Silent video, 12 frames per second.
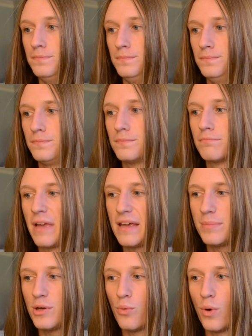
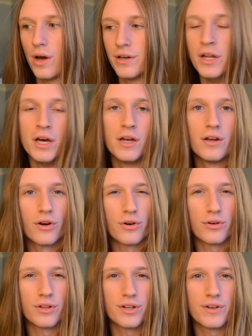maybe one
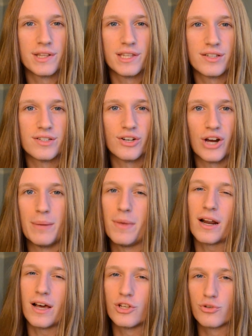earlier in this year. I'm
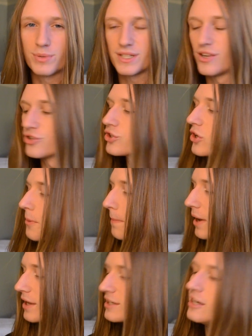not 100% sure,
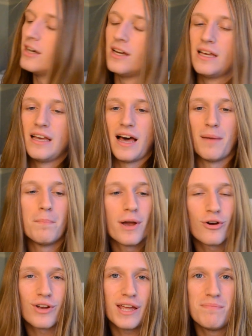but
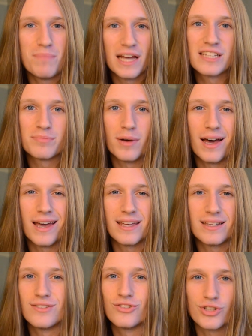American Best
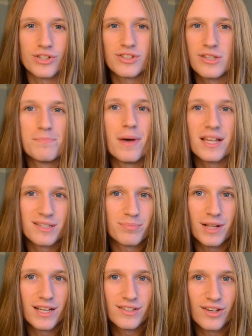Buy is just the best
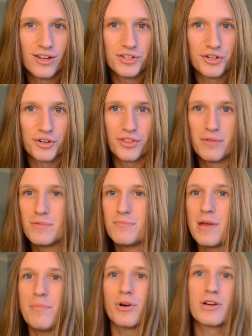place on earth. I
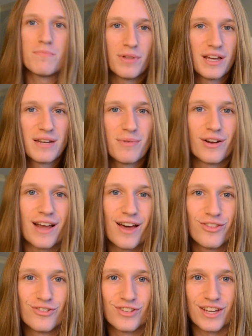mean, people complain about
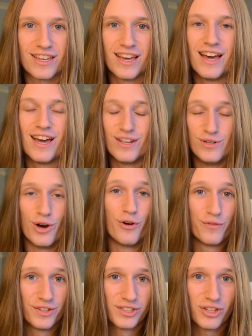how there's like
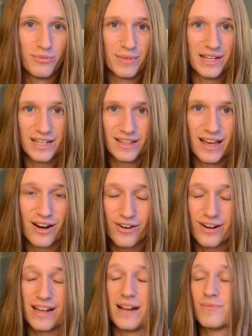no physical media
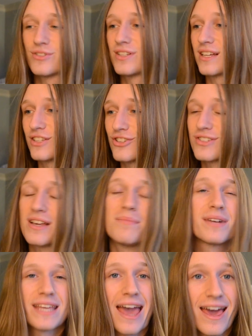there, and I'm just thinking, just
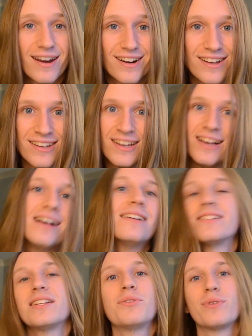come to Canada,
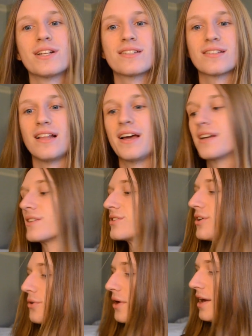see what it's like.
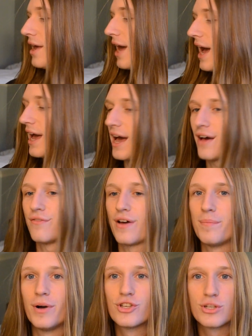So I have
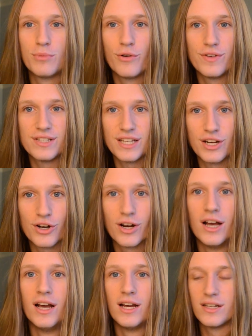a bunch of movies
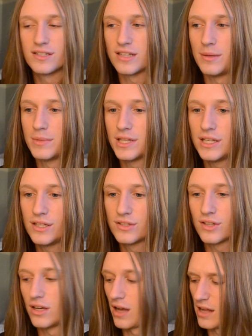here. Some of
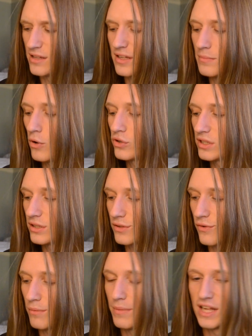these, I'd say most of these are
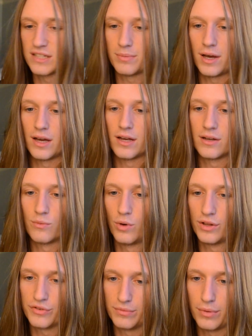from Best Buy,
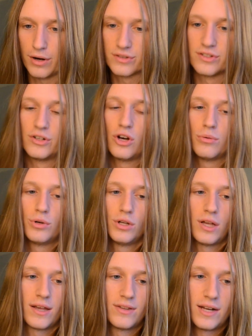one's from Barnes &
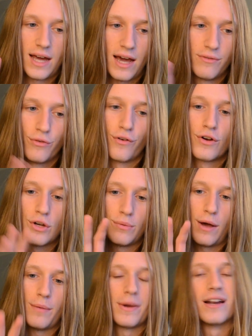Noble, and then I have a Funko
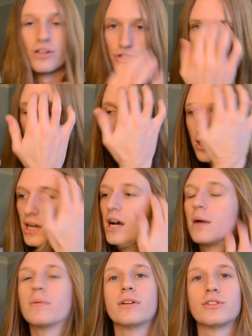Pop and a shirt.
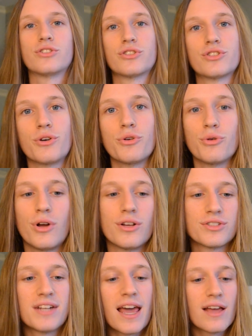I'm going to just show you it all
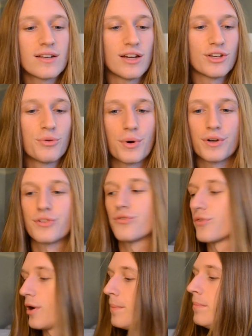today, tell you where it's
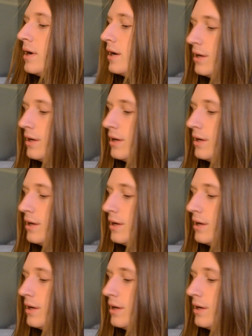from.